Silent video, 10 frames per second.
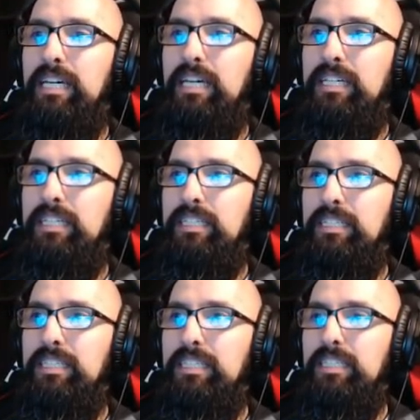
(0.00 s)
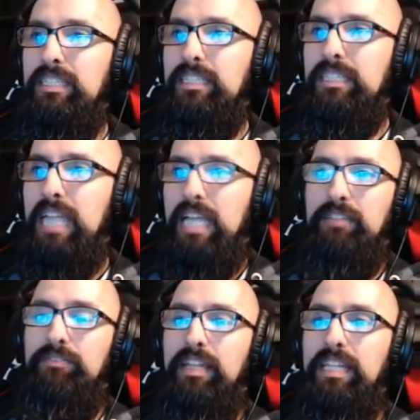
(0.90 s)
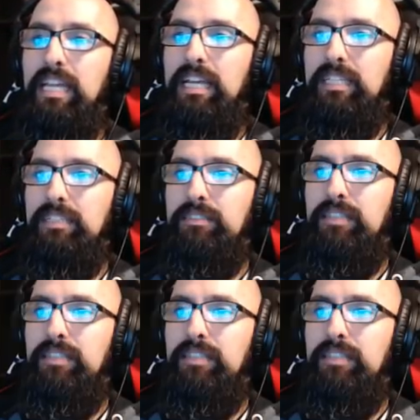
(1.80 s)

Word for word: Uh, yeah, defending it.